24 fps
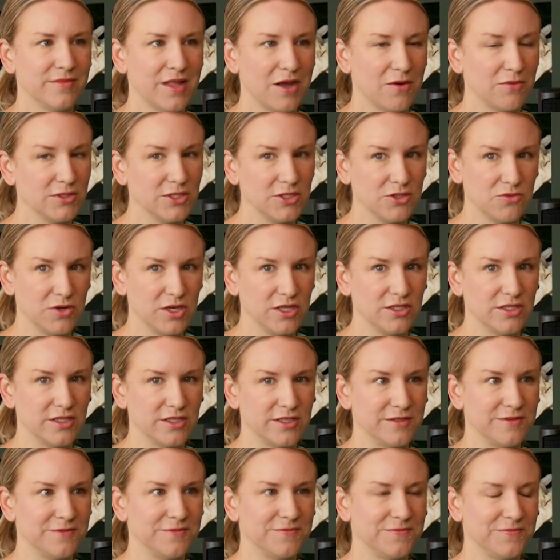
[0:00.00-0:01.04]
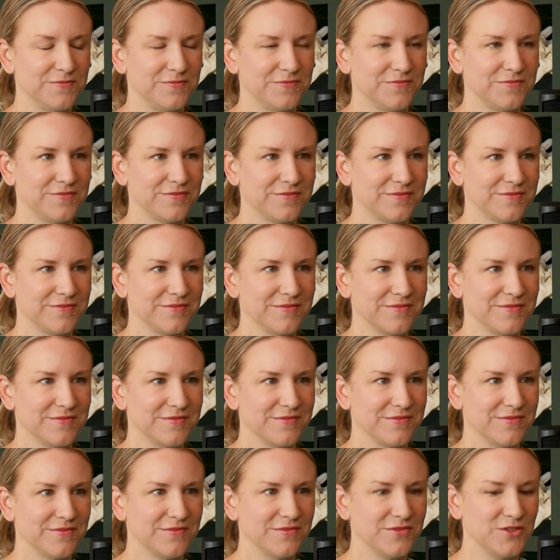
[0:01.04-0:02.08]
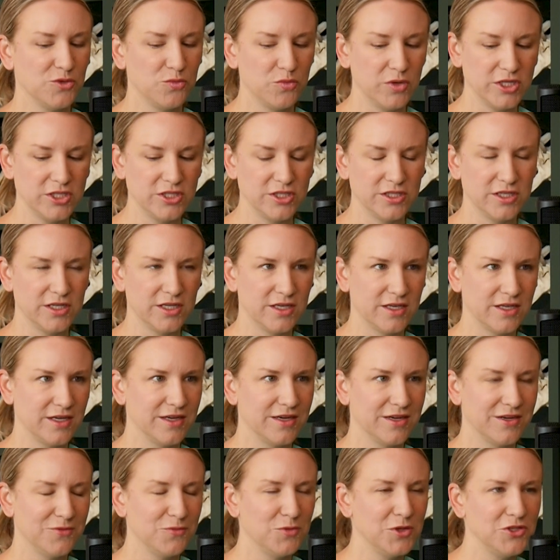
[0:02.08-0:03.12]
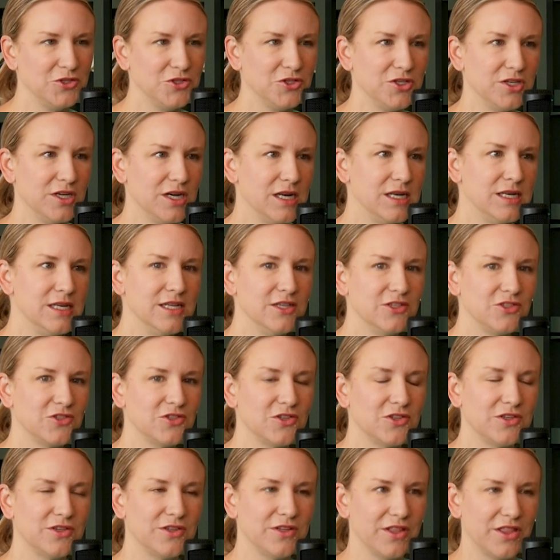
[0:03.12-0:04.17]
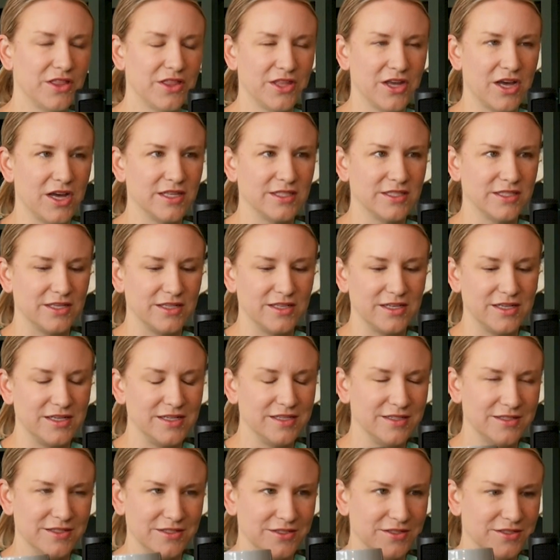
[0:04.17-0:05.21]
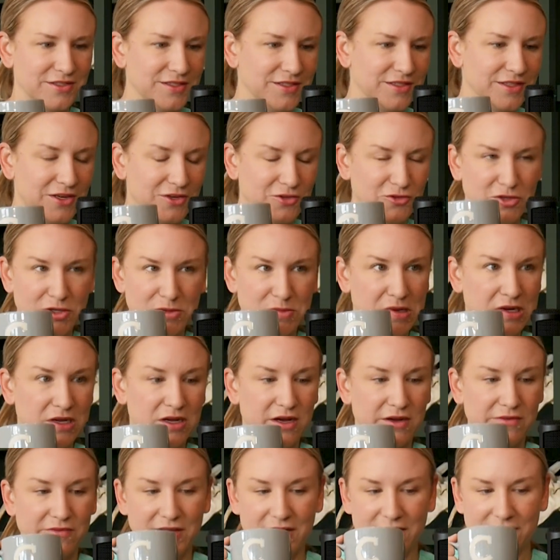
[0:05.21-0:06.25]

That was the question. So what's your initial thoughts on it? I'll drink my coffee.